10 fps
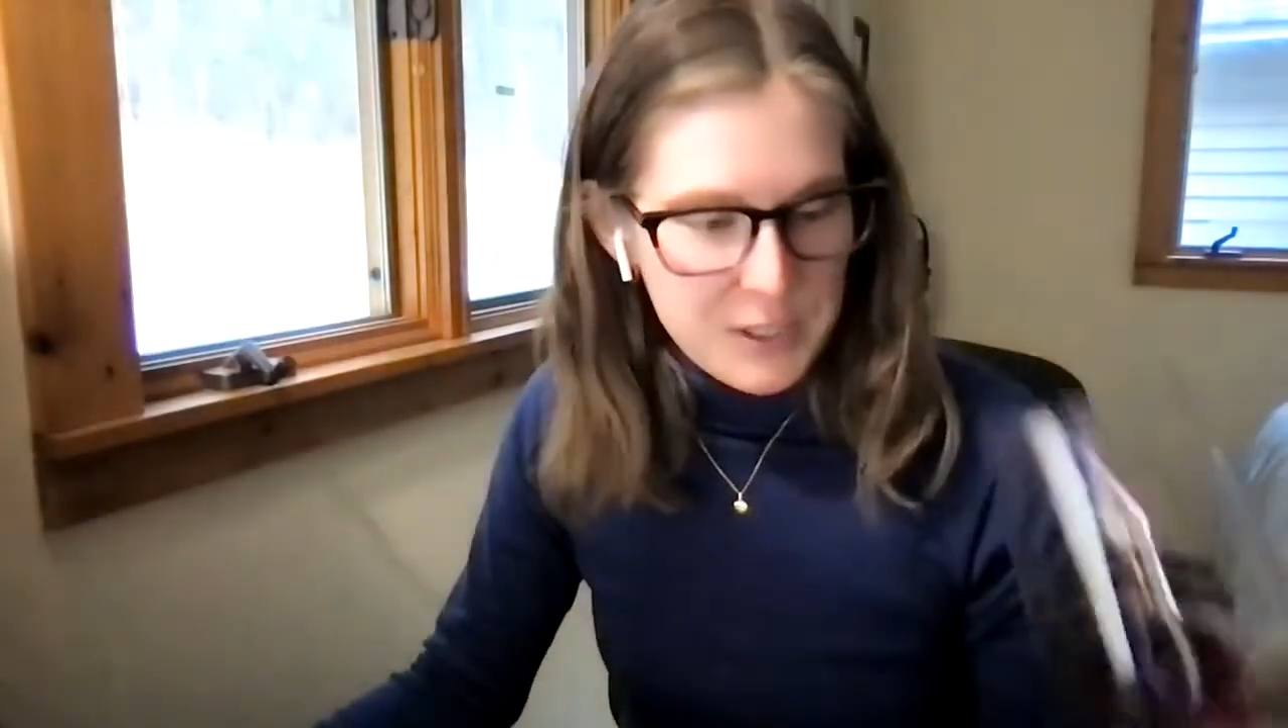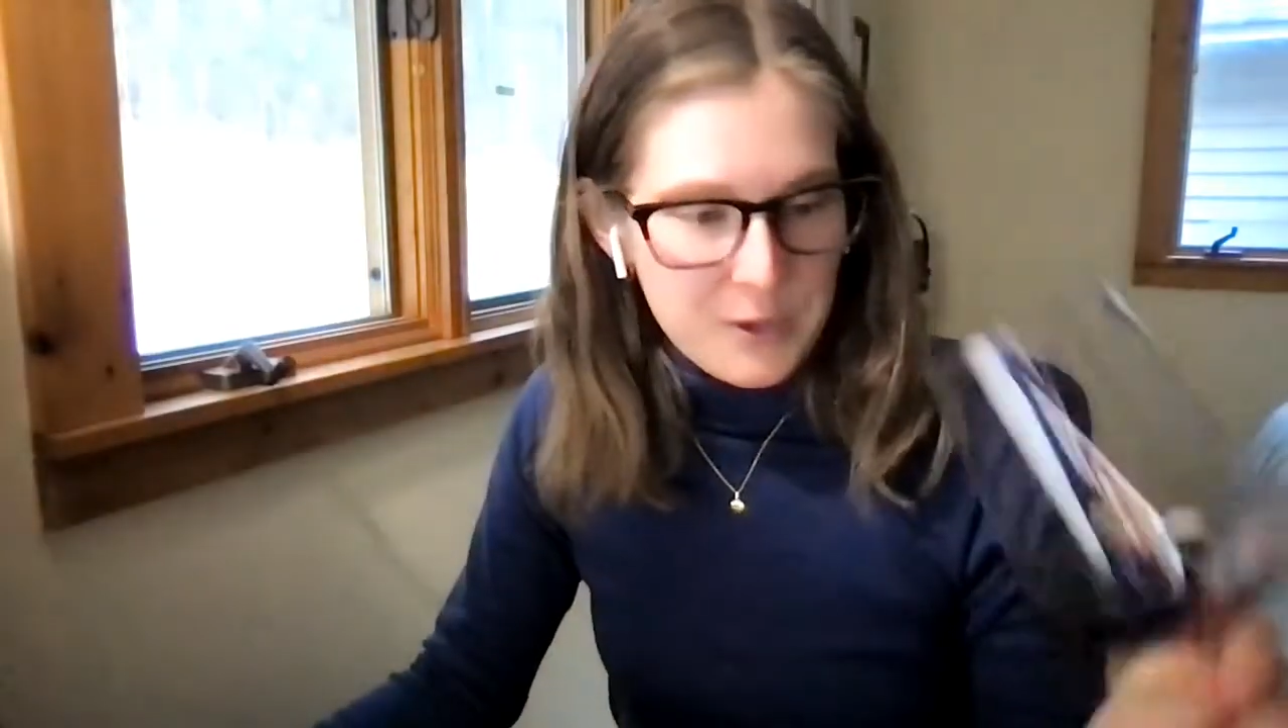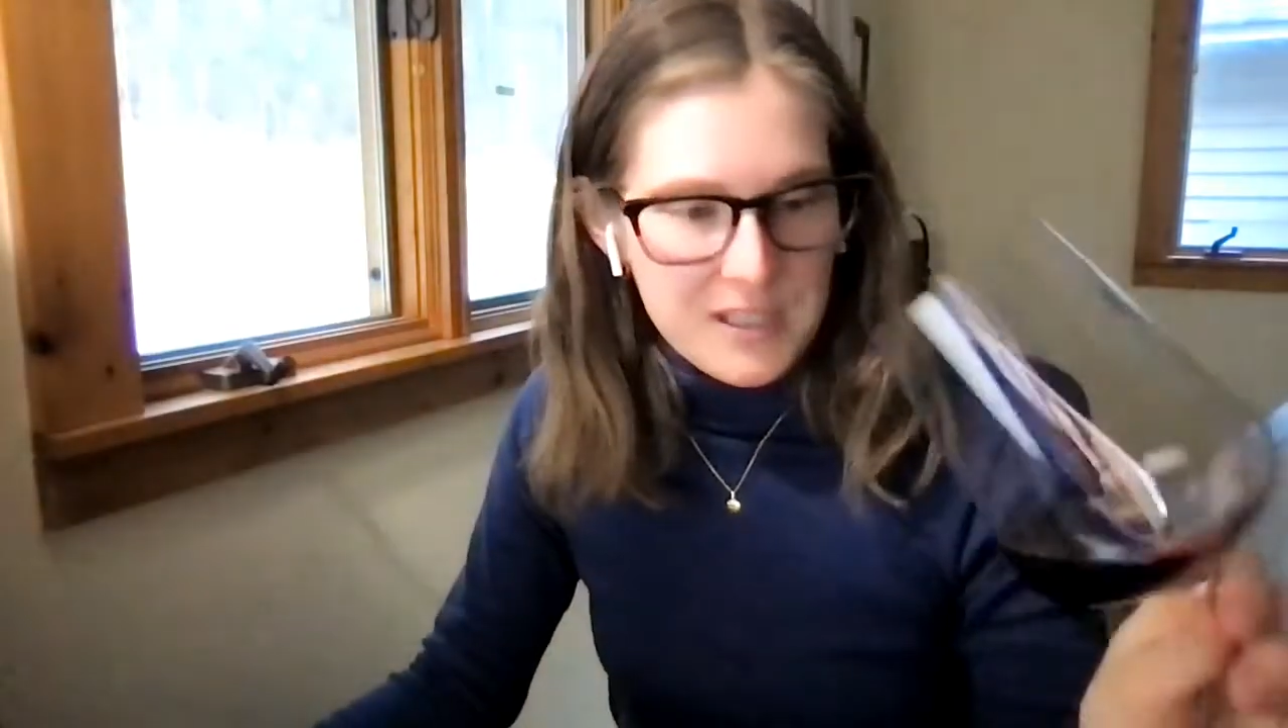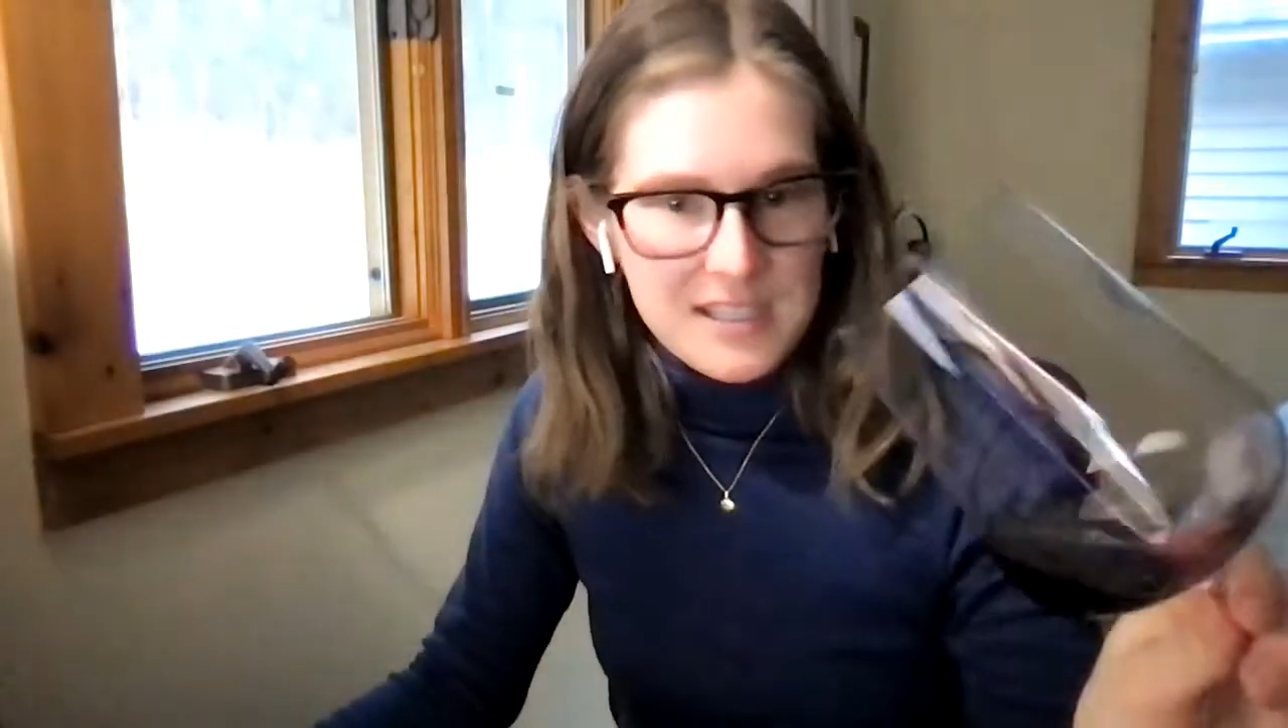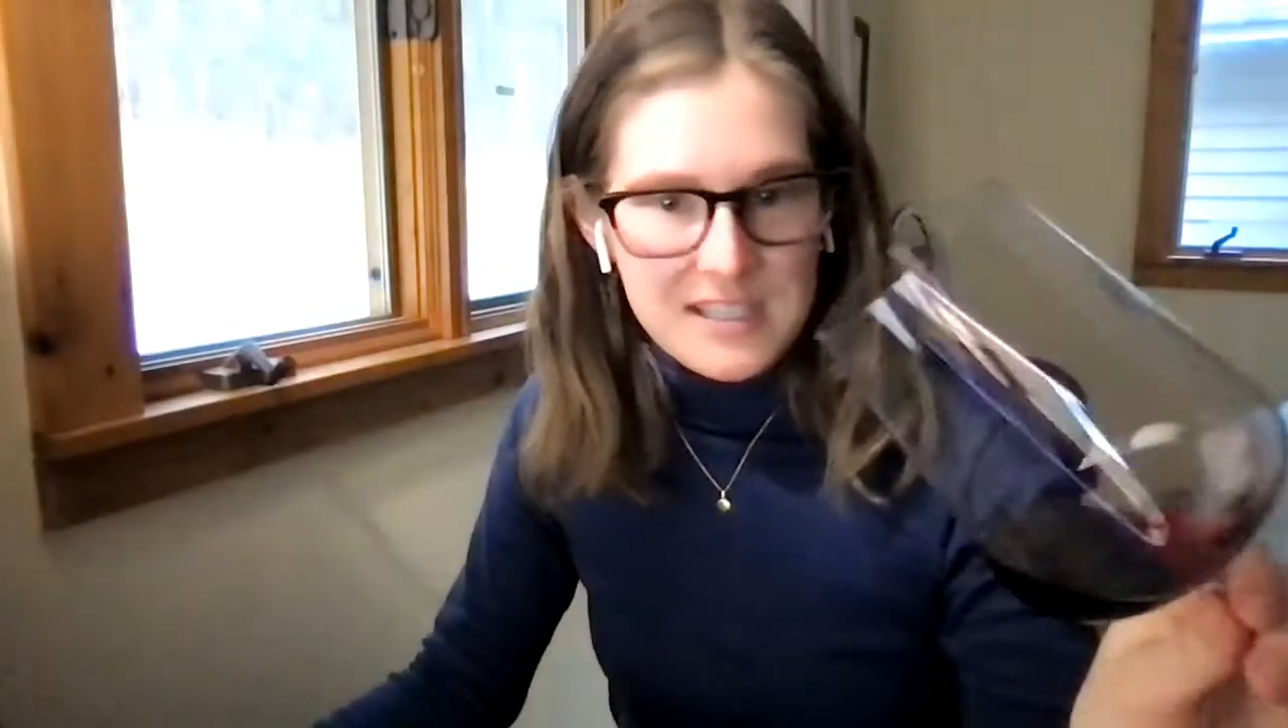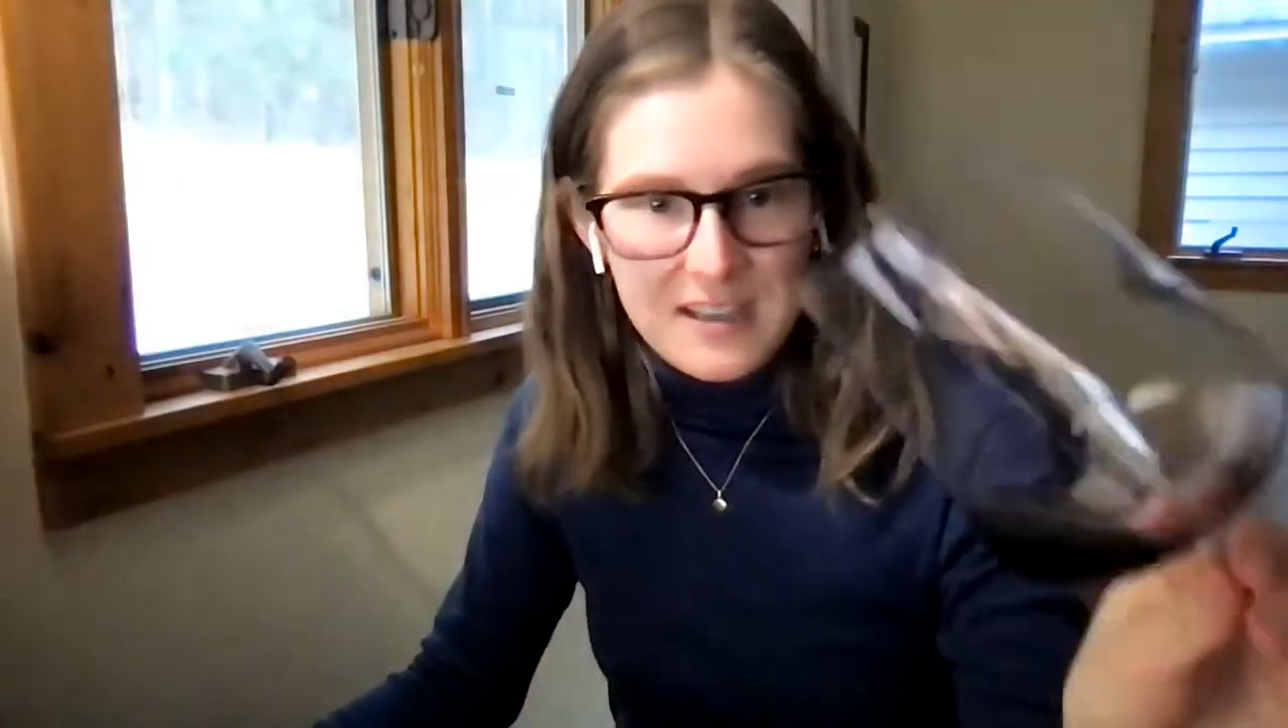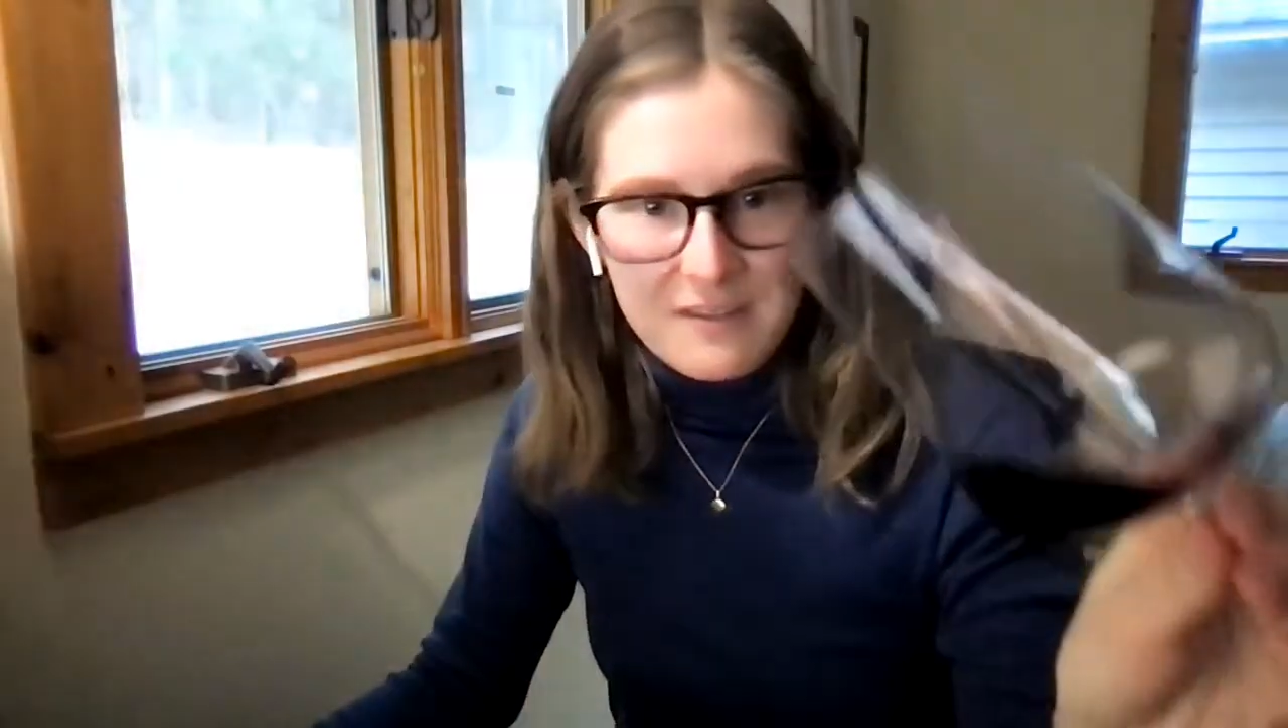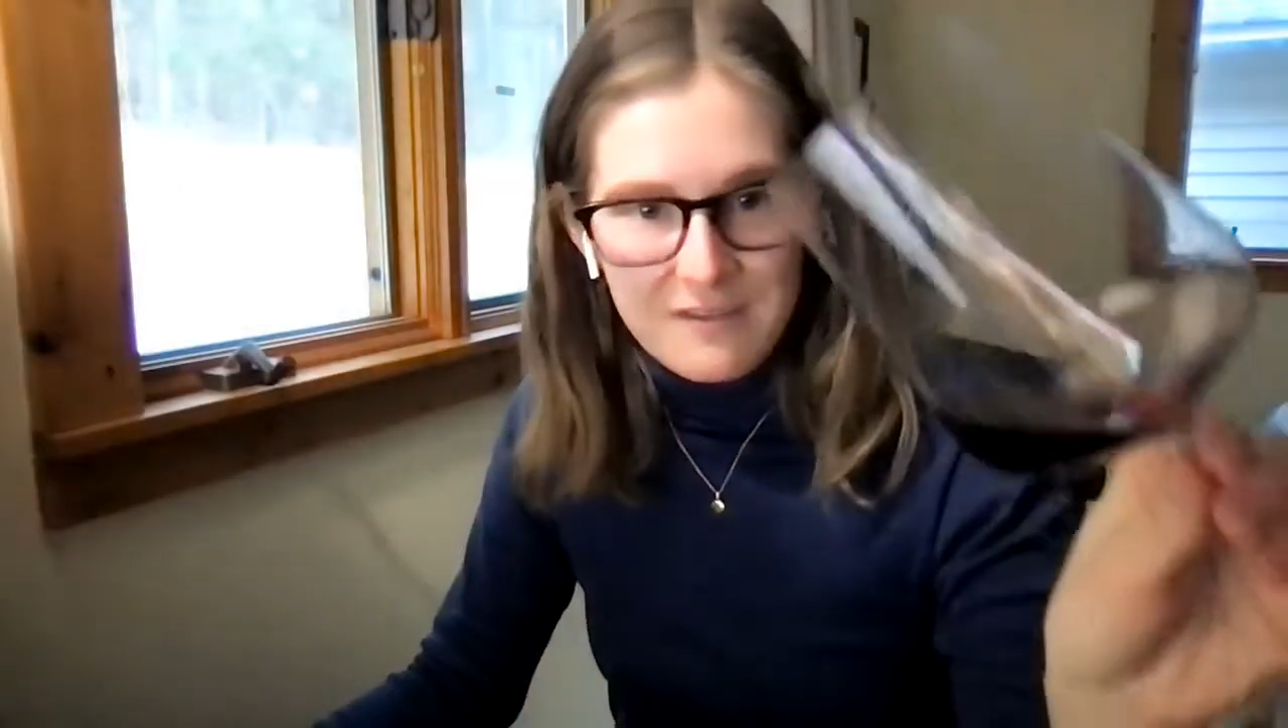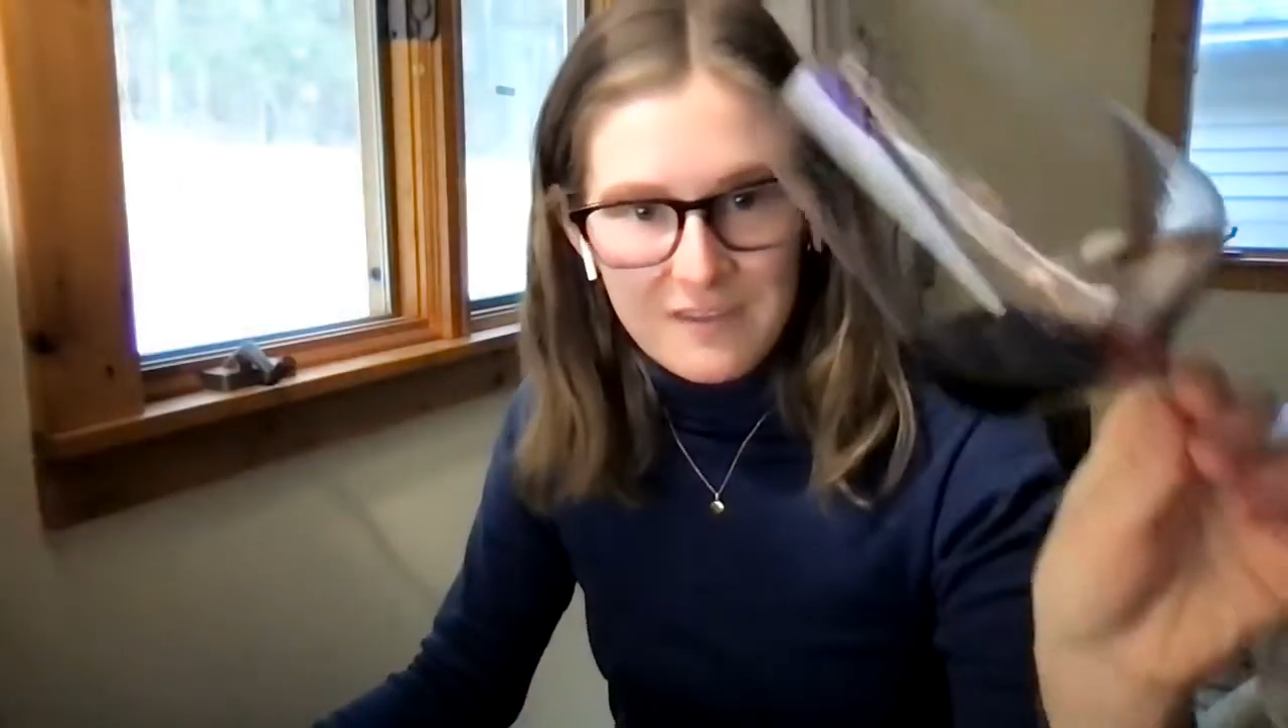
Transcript: So this is a